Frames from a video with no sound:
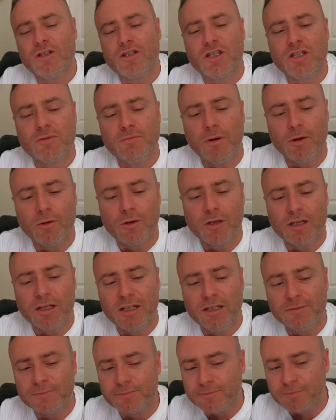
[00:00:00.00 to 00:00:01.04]

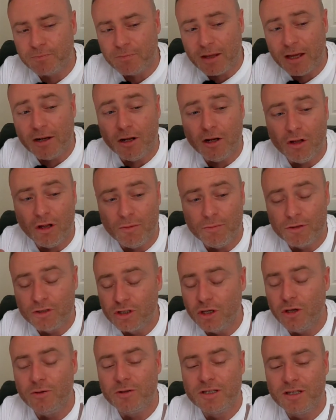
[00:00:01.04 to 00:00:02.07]
smoky, and I like my
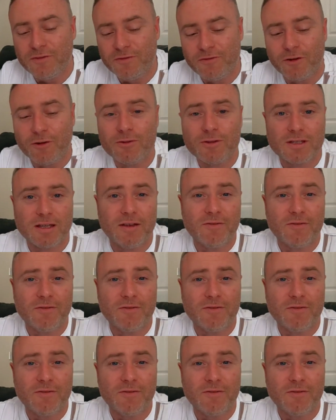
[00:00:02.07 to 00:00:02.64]
juicy fruits.